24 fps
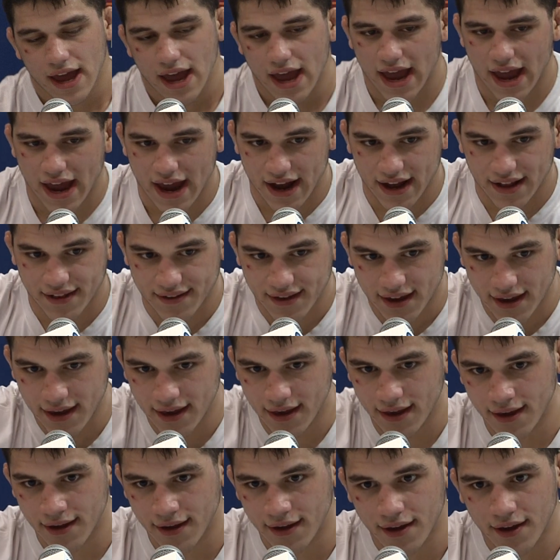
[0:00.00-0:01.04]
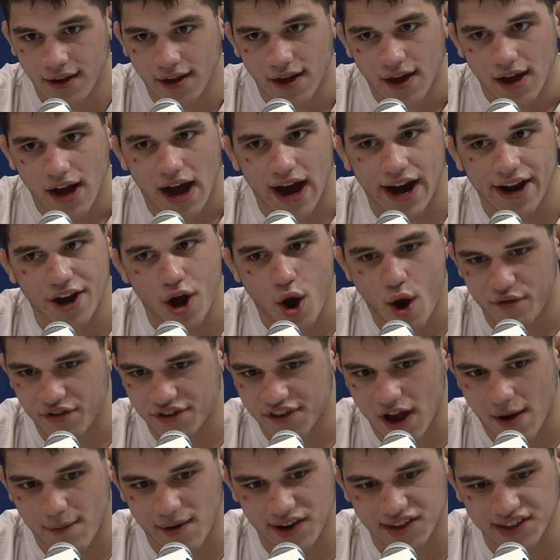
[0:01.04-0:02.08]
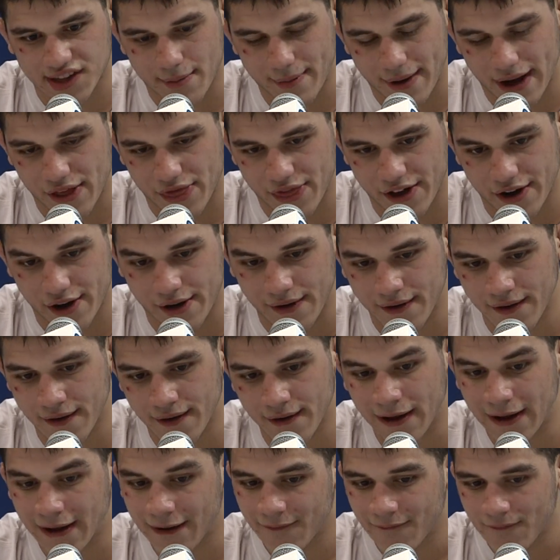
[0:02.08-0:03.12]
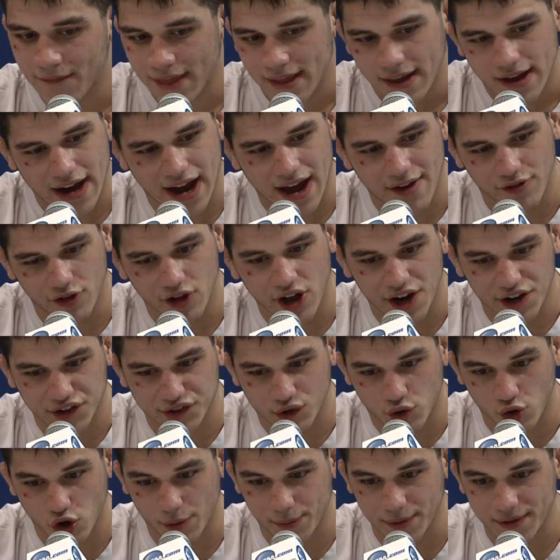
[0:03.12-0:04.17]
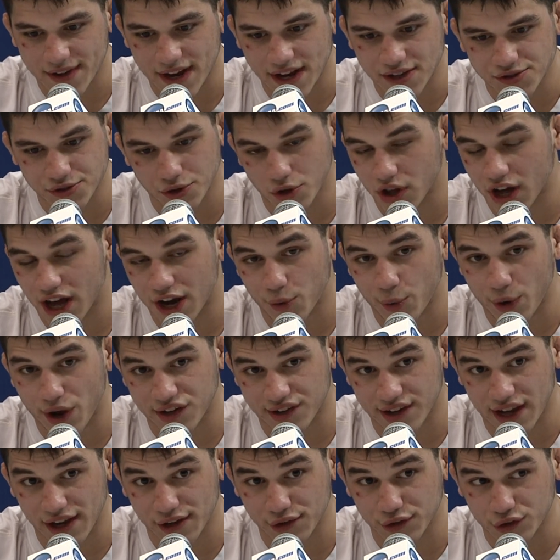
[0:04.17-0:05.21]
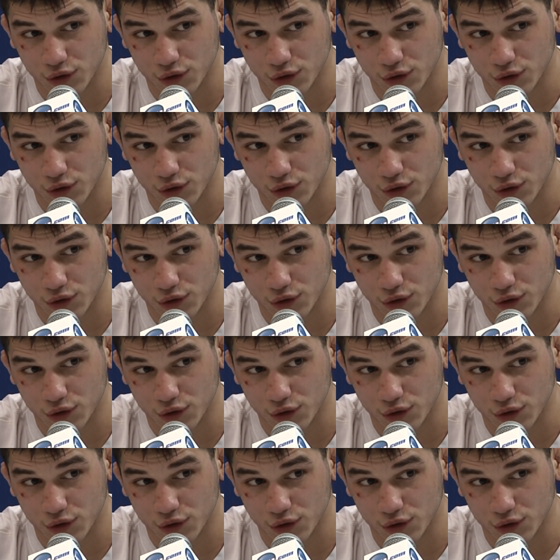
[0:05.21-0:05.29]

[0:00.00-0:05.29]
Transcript: and I know every time I step out there, I have a lot of scoring potential, a lot of ways I can